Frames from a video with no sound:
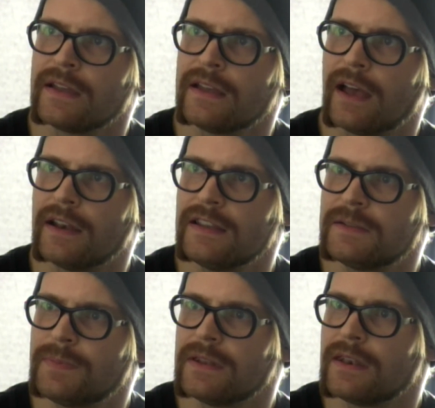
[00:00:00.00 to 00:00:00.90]
And he's
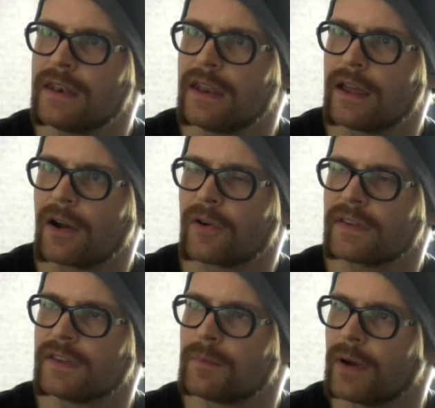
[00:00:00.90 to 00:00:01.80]
been
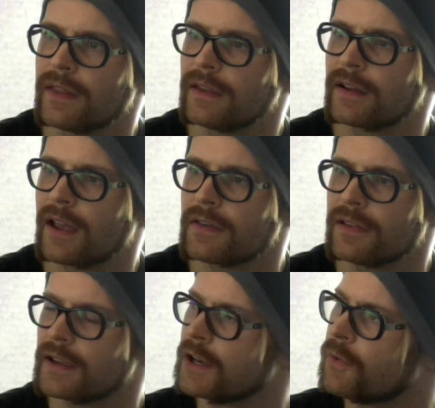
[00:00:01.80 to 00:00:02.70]
arrested by the
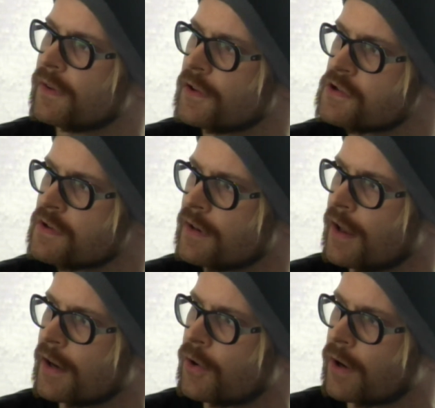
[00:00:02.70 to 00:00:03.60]
Catholic Inquisition
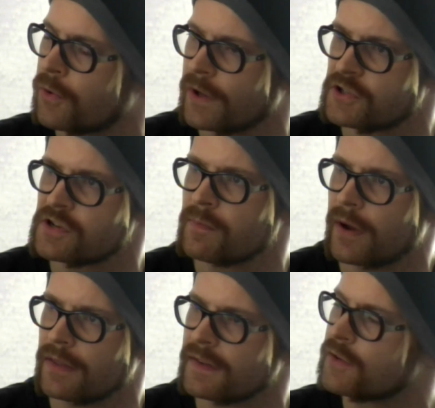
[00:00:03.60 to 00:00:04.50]
and questioned
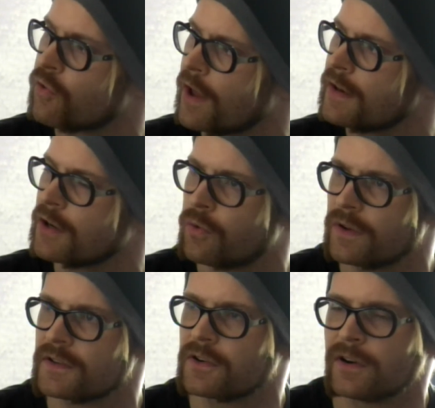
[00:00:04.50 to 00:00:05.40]
by this Grand
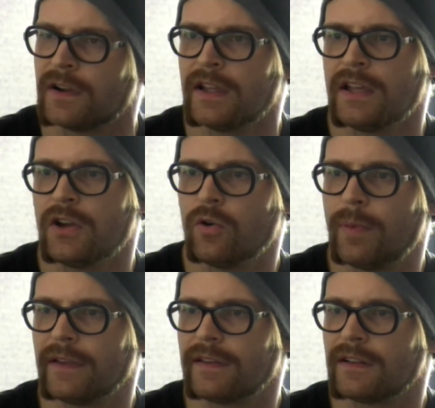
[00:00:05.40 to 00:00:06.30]
Inquisitor, who
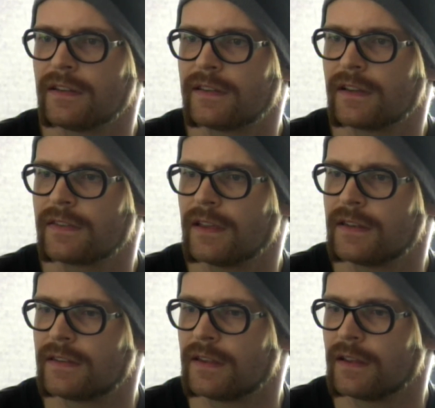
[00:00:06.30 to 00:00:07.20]
basically says
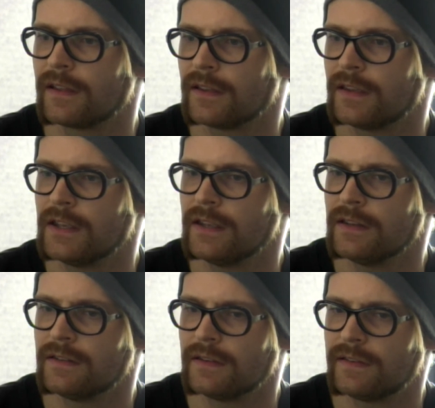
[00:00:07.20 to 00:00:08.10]
that
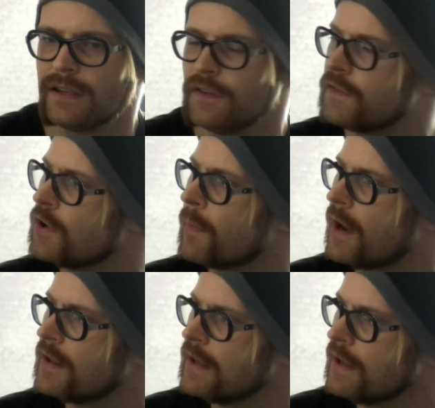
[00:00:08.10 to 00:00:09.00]
he deceived
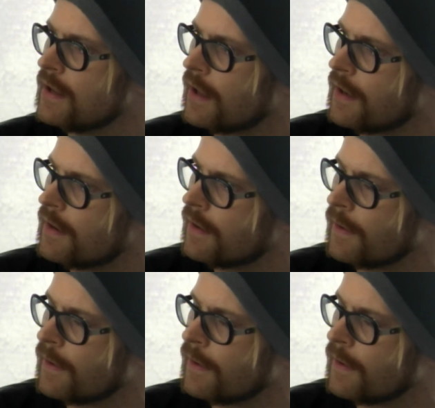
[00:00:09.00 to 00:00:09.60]
humanity and